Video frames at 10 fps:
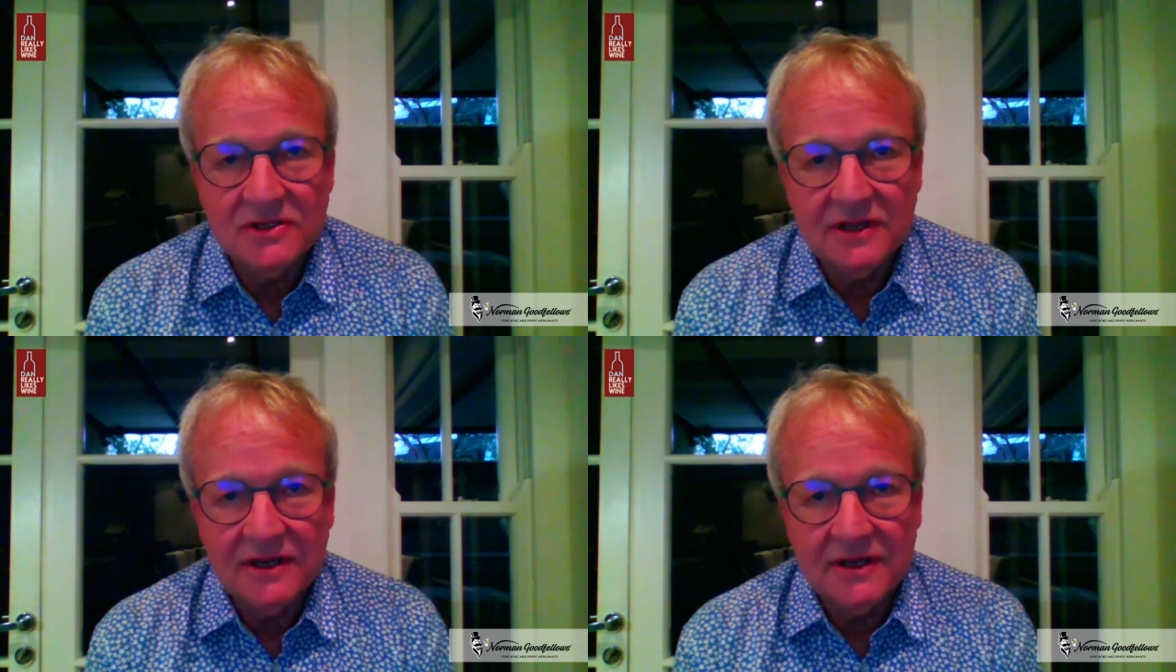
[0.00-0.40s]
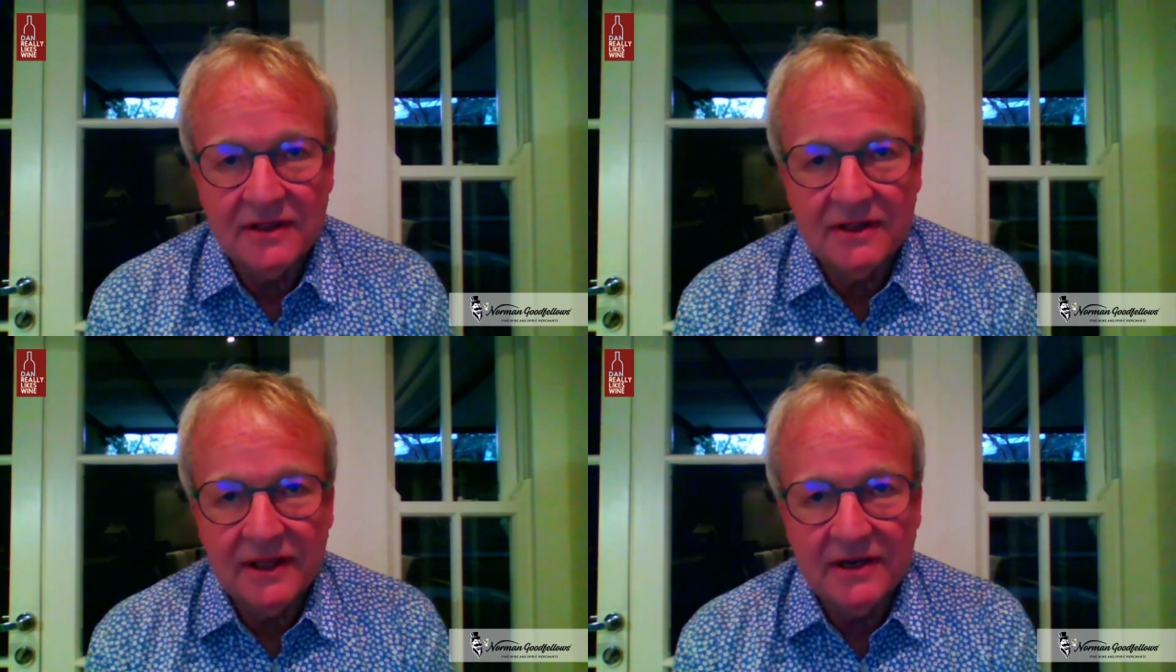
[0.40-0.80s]

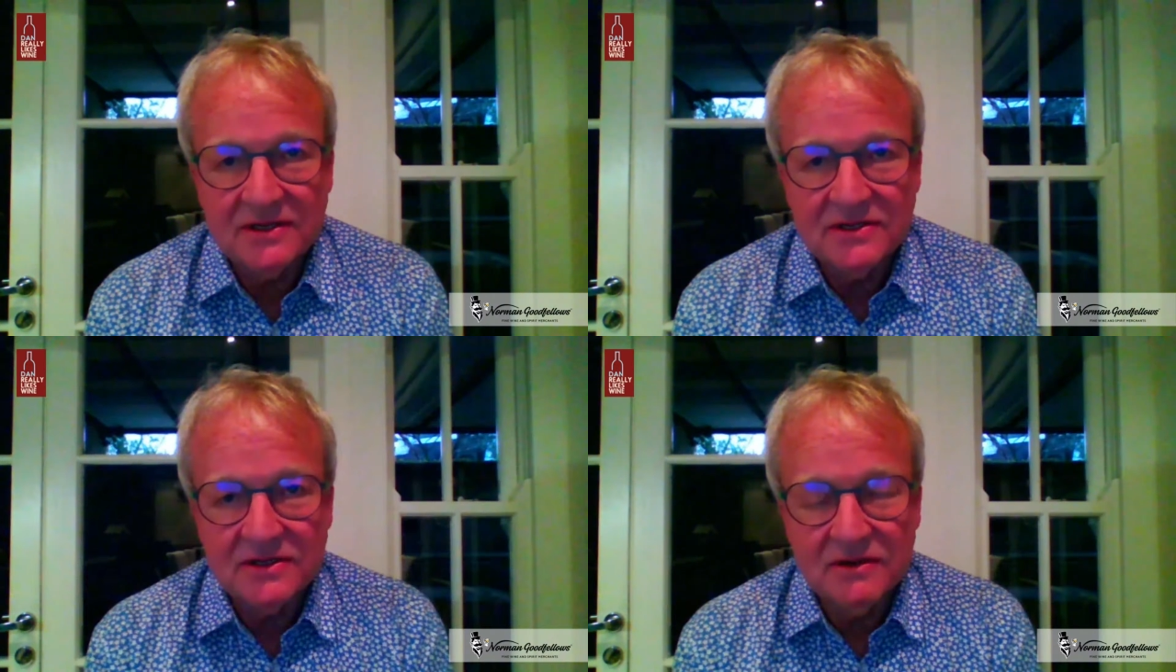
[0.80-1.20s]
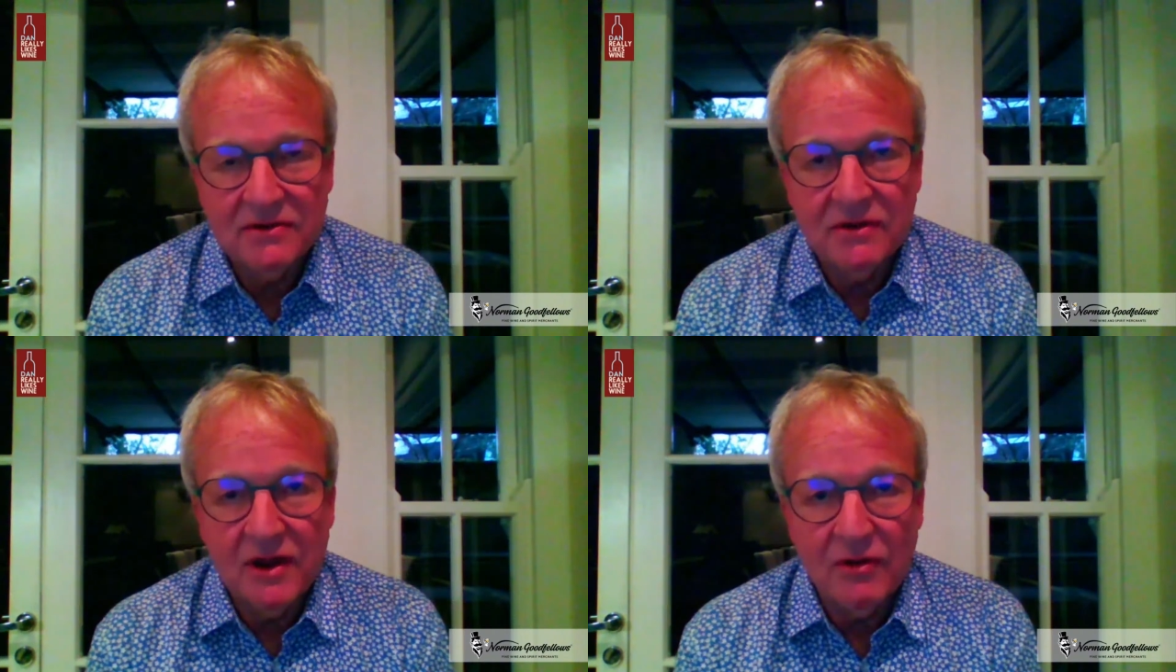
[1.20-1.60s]
That is
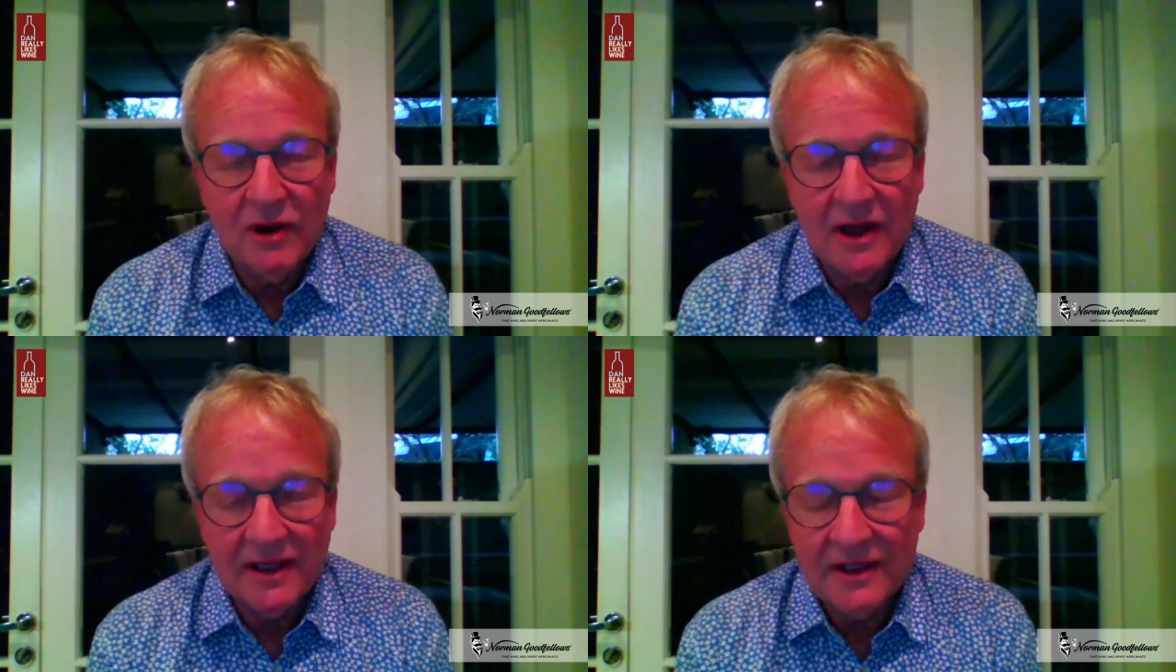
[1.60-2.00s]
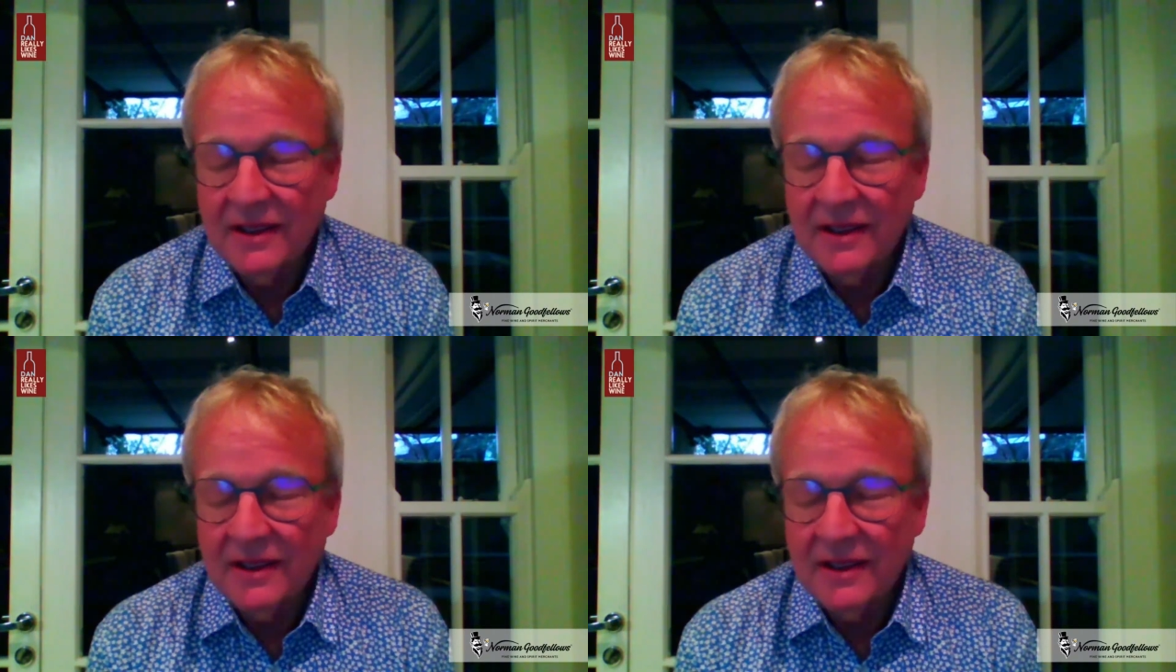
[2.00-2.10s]
no lie.